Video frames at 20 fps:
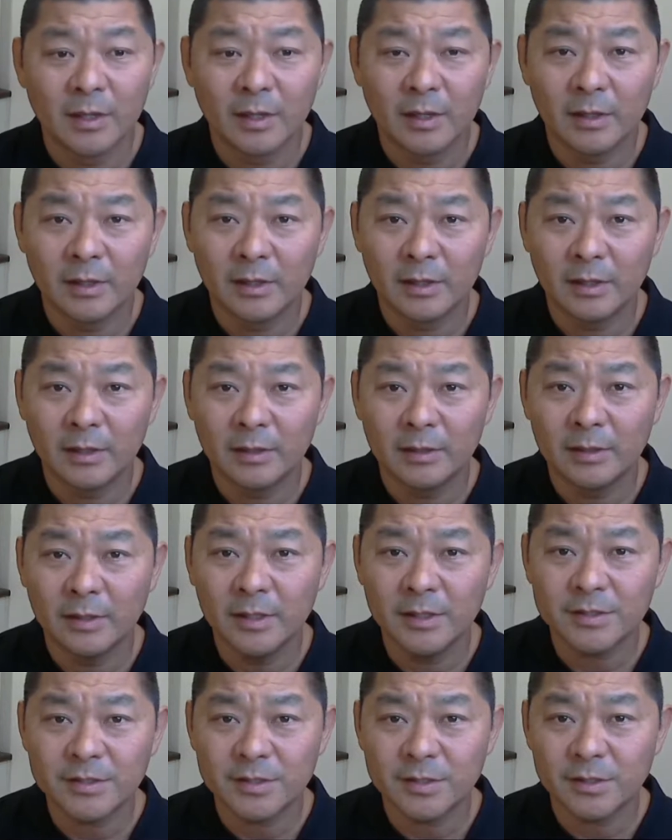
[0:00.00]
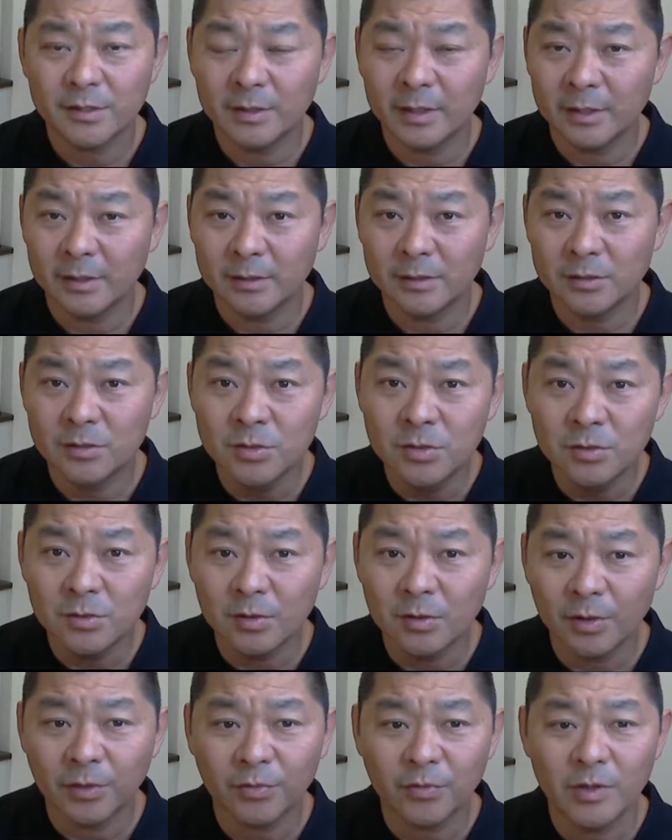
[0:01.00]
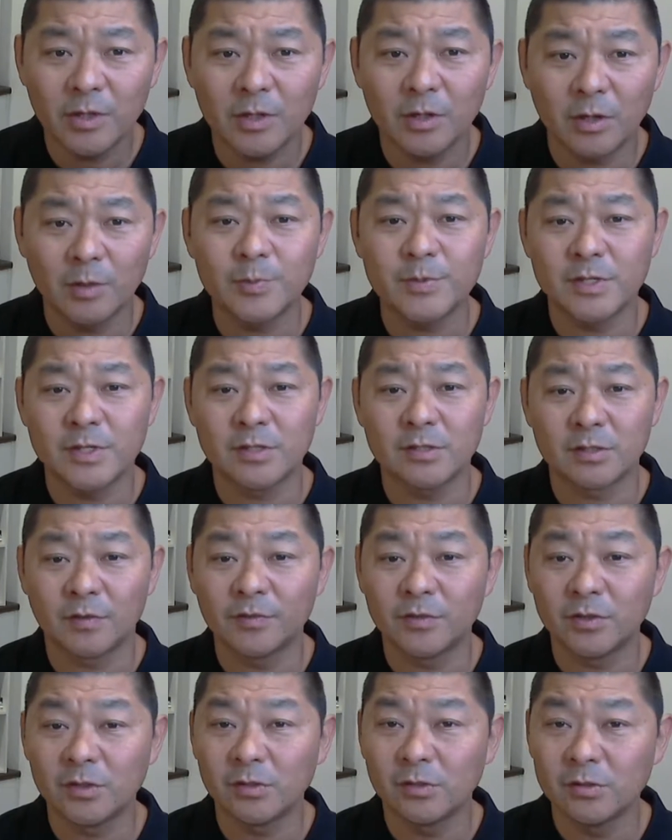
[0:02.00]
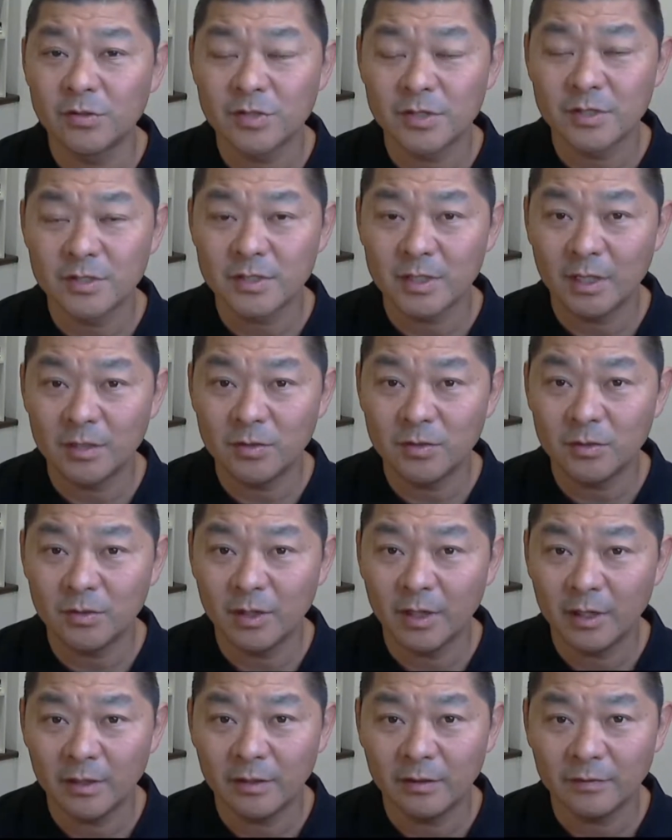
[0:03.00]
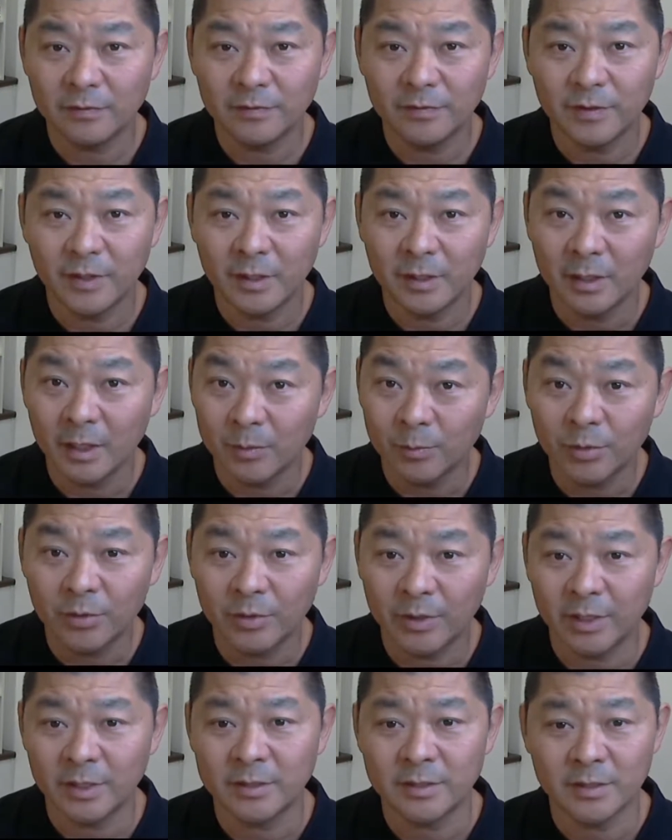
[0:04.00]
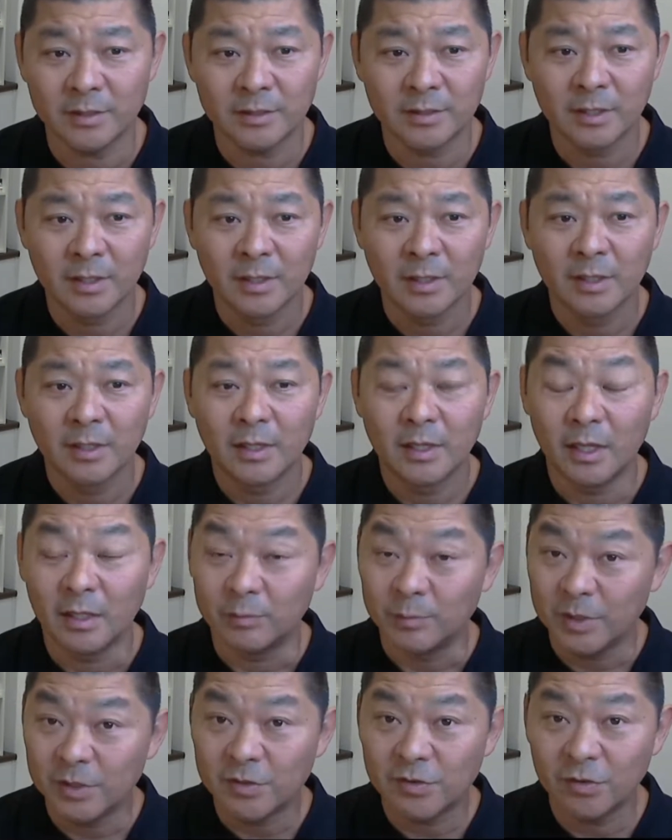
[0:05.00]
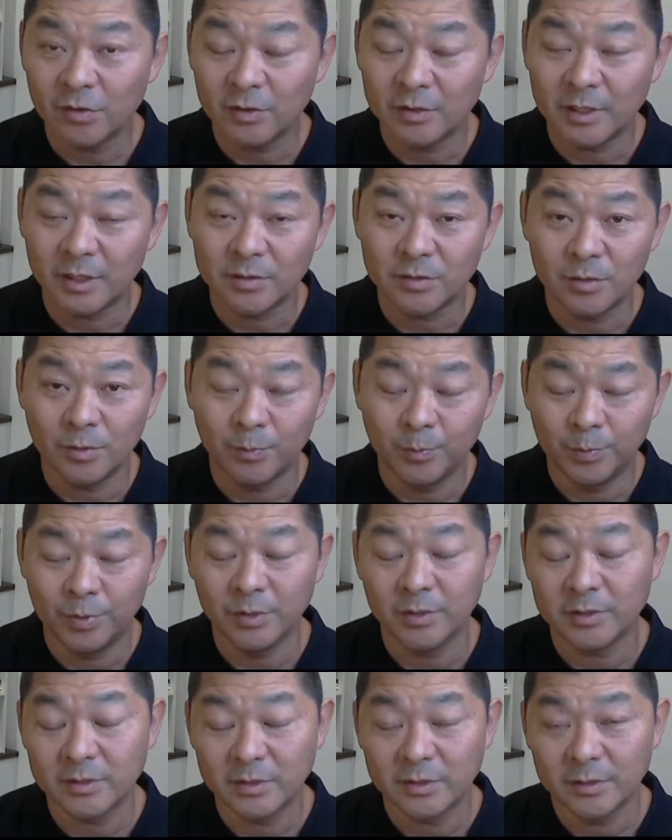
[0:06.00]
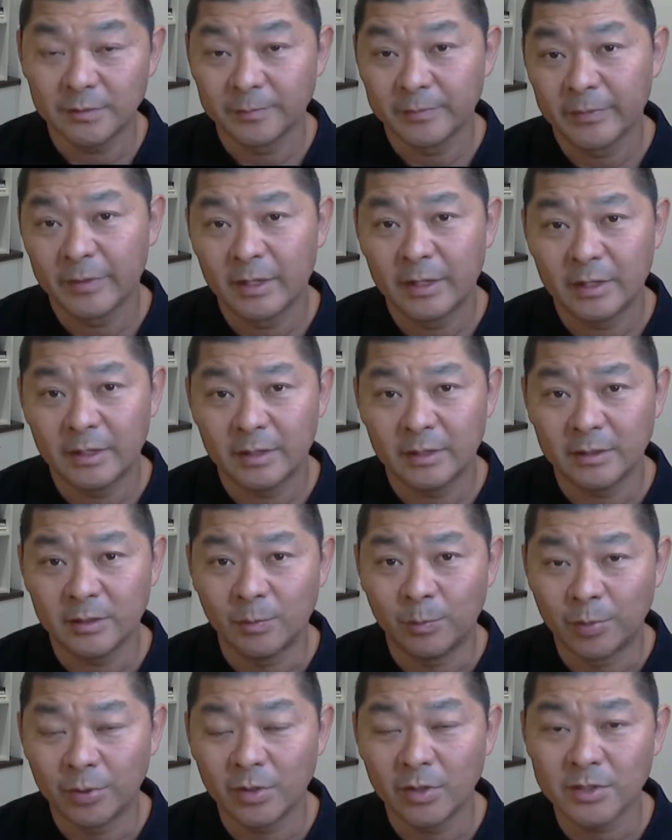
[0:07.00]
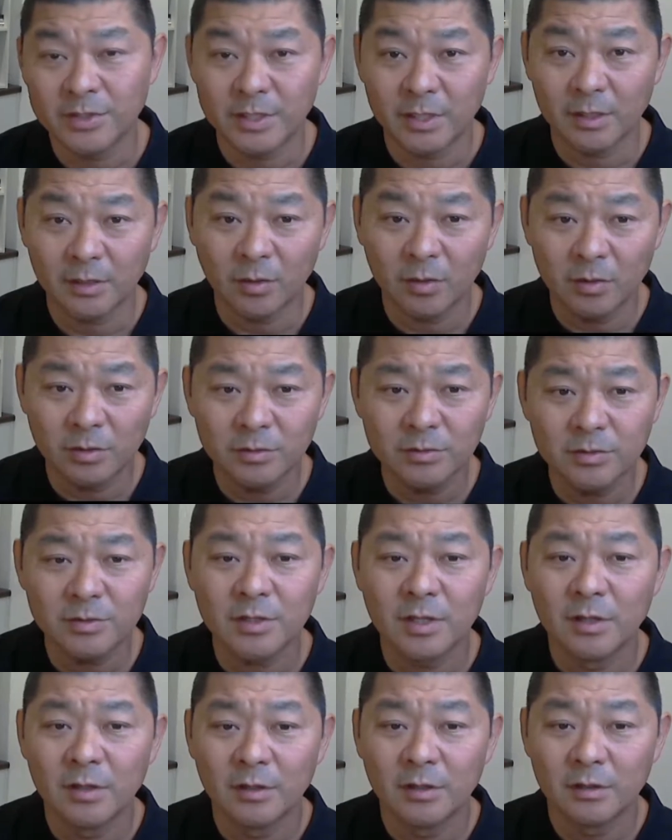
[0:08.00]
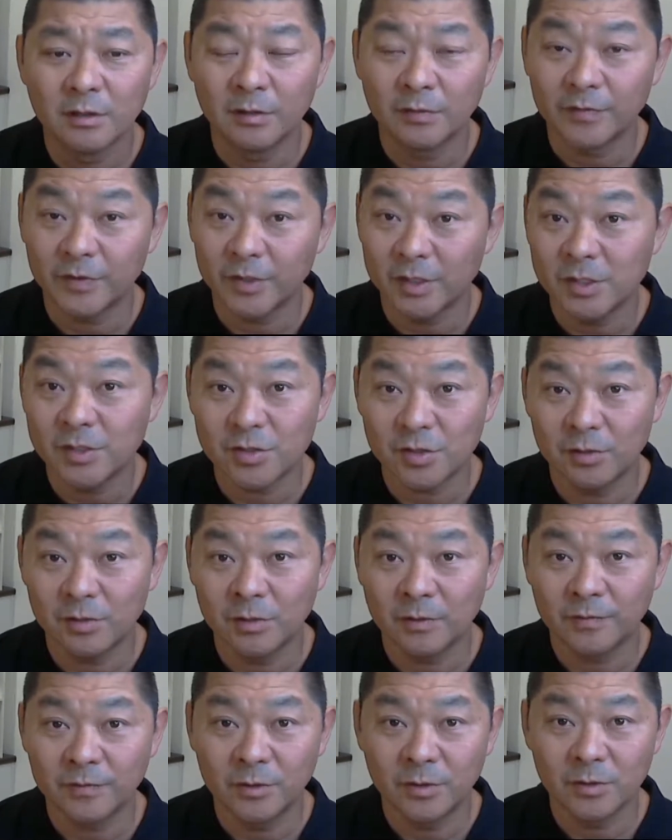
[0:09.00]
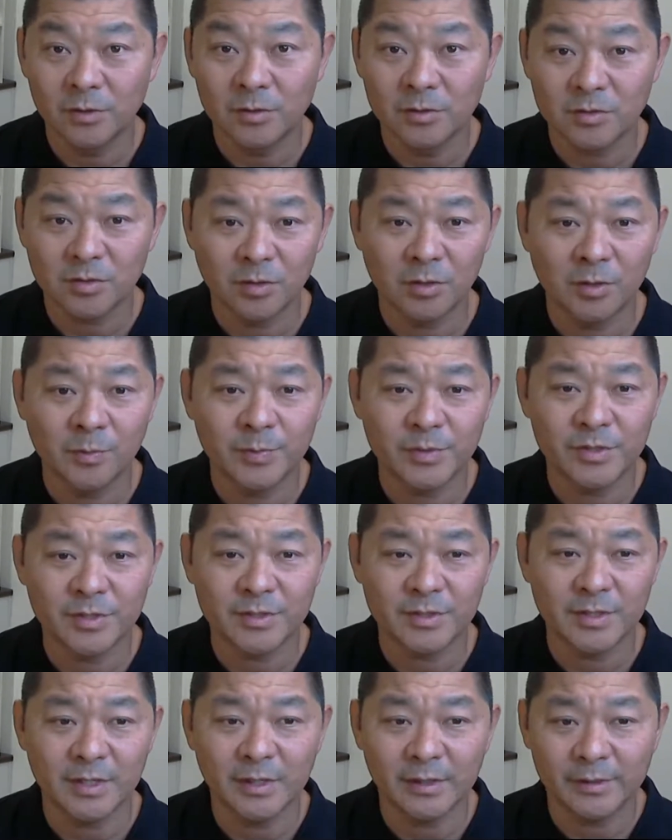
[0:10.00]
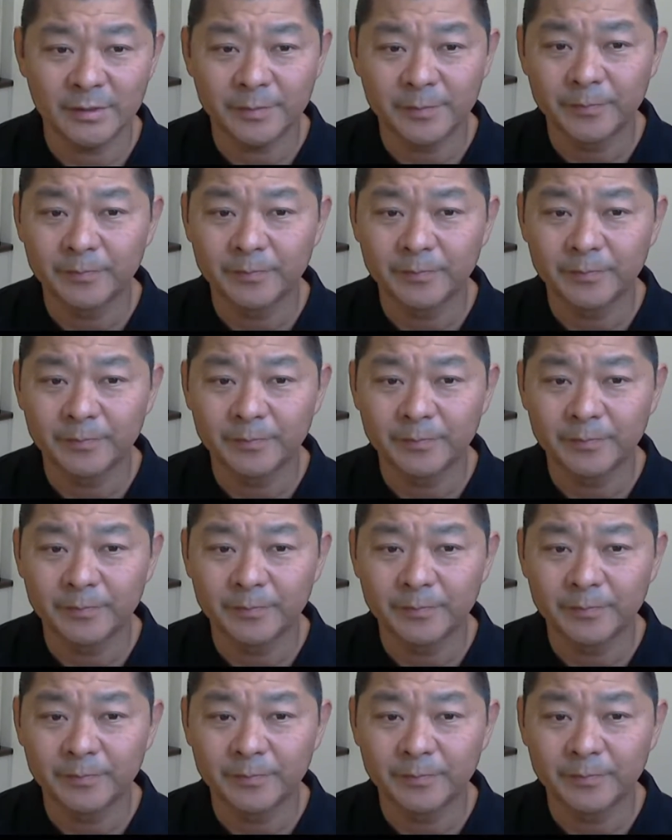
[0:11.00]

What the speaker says: List then 2 or 3 options of solutions that you have elaborated, and be sure that you put the pros and cons of each of those options there.